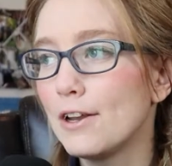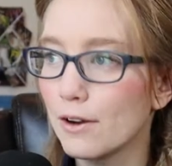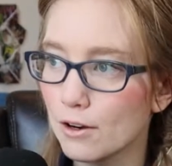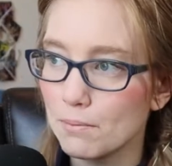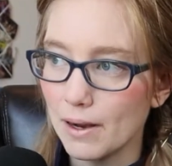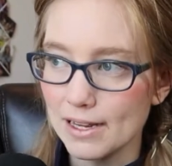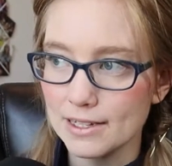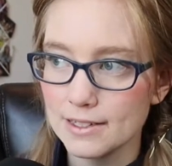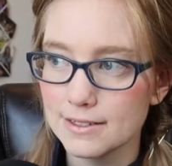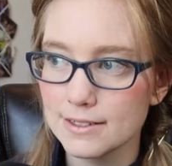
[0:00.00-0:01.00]
nerd
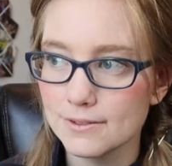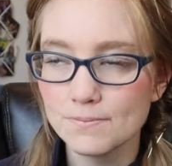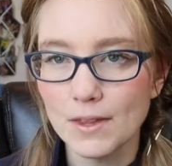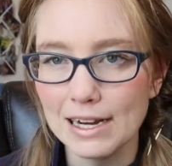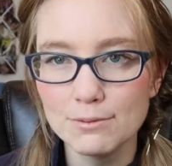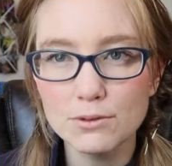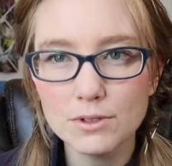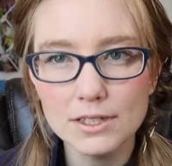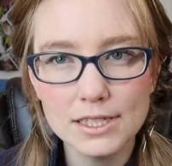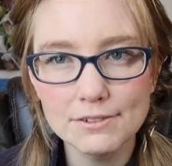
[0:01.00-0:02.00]
bias, I've been
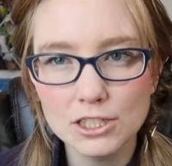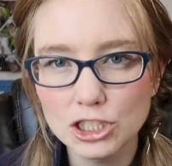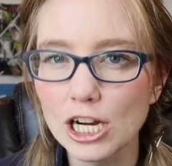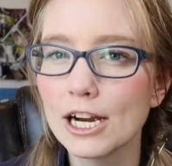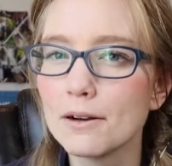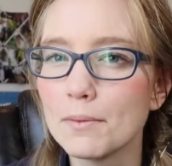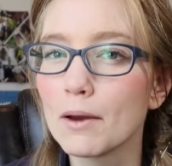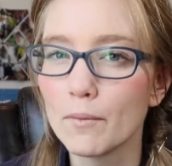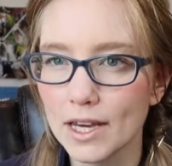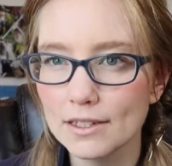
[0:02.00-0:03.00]
really loving Sharon
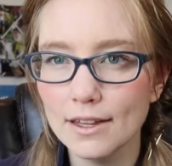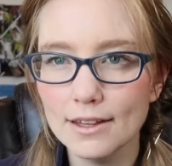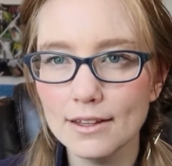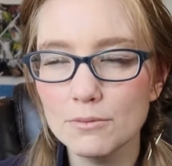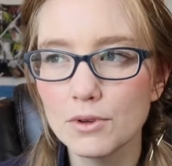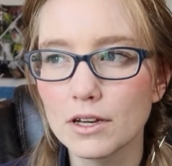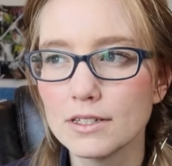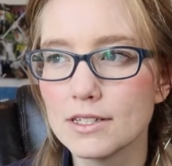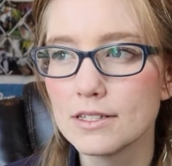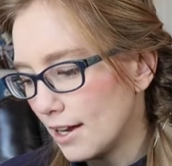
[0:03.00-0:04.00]
McMahon lately
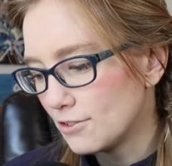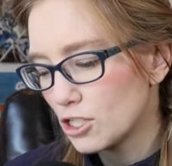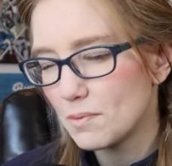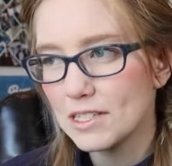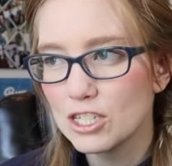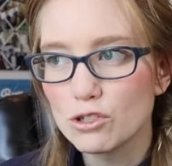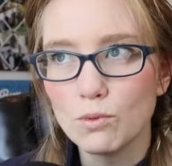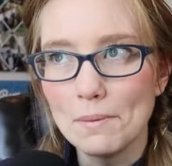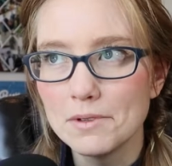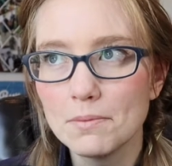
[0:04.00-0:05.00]
because I've just been
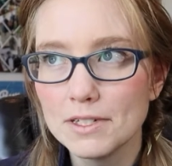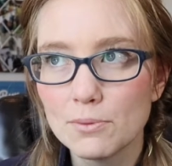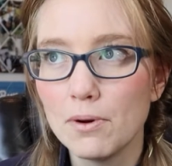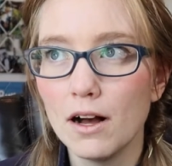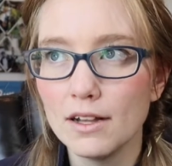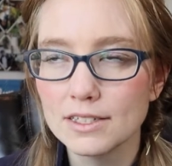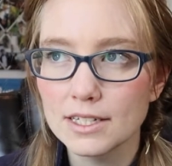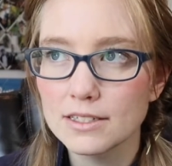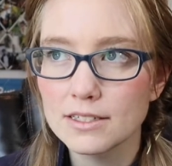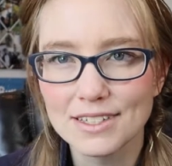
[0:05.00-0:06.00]
swept up into
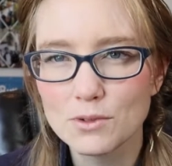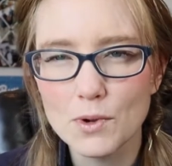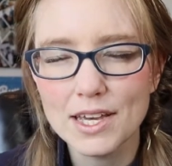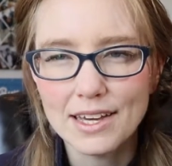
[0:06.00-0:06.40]
politics this week,